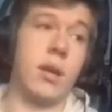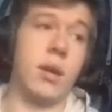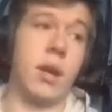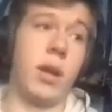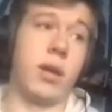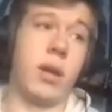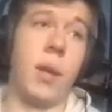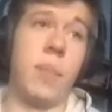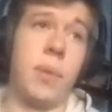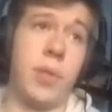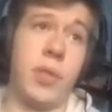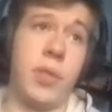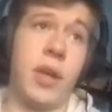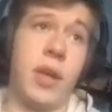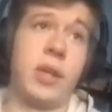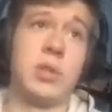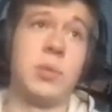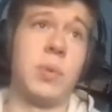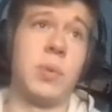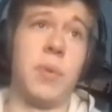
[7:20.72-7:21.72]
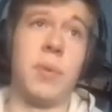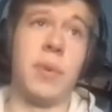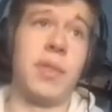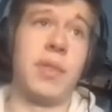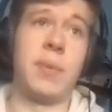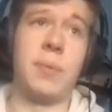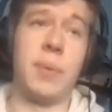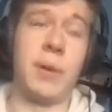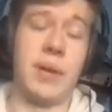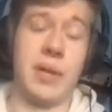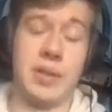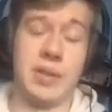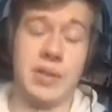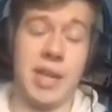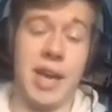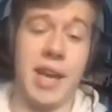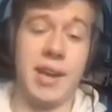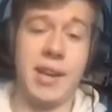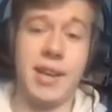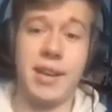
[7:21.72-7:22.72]
couple things with what you
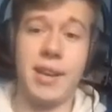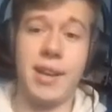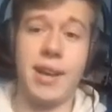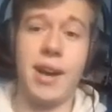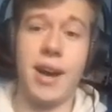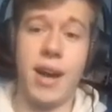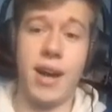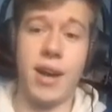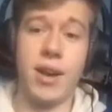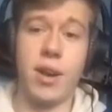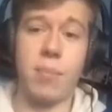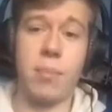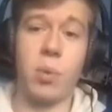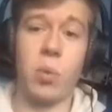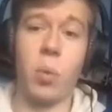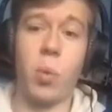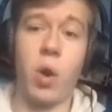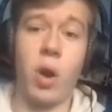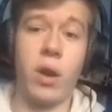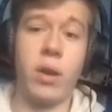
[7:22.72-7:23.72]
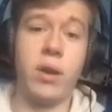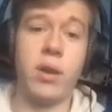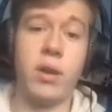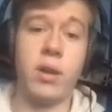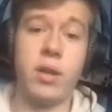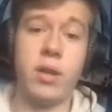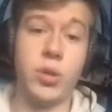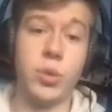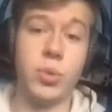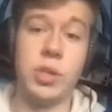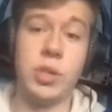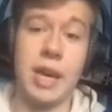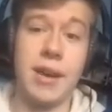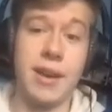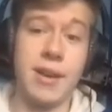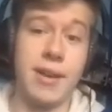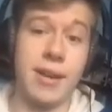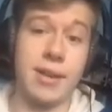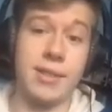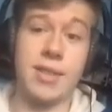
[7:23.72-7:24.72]
said. Number one, you said
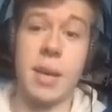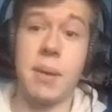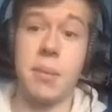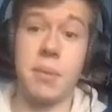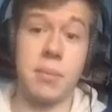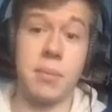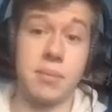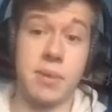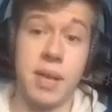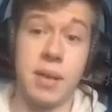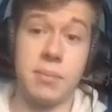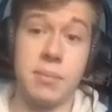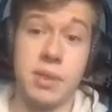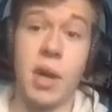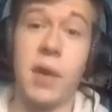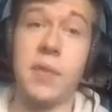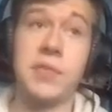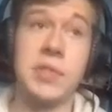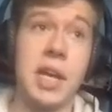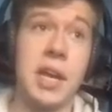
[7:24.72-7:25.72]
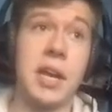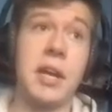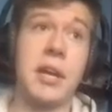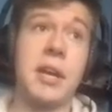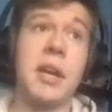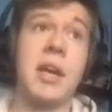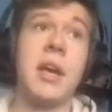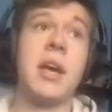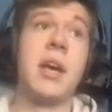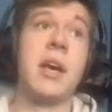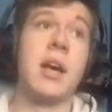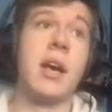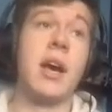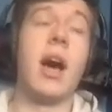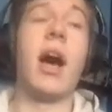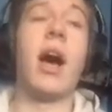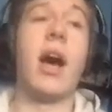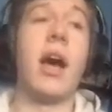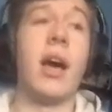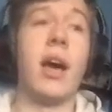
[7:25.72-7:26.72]
it, Nick Saban himself said it.
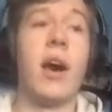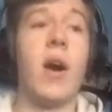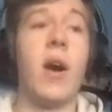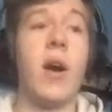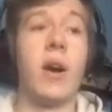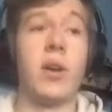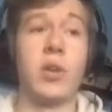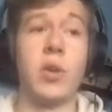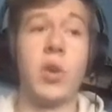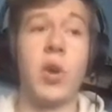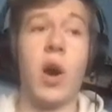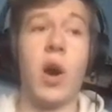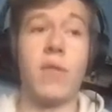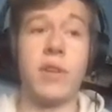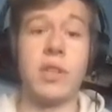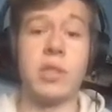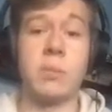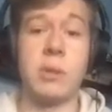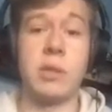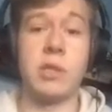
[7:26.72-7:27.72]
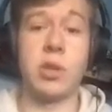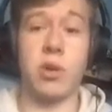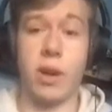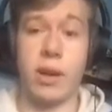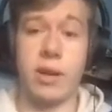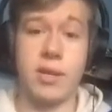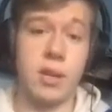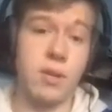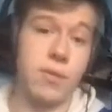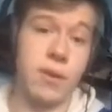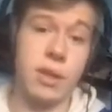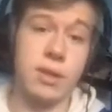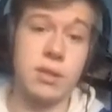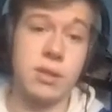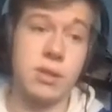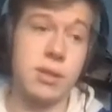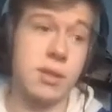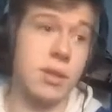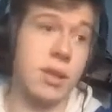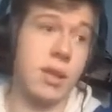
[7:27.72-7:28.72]
A good offense beats a great
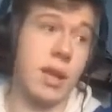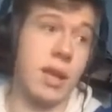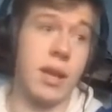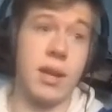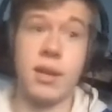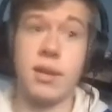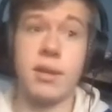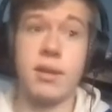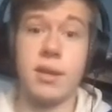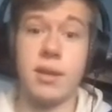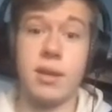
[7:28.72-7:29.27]
defense. And